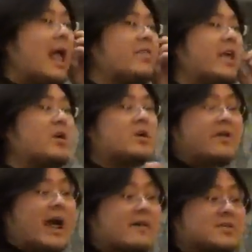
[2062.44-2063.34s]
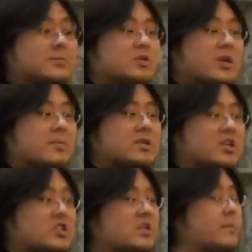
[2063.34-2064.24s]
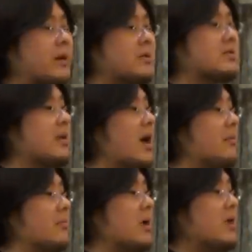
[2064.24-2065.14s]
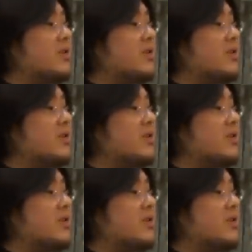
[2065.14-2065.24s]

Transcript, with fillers: and they don't even have someone to come and teach them about Islam.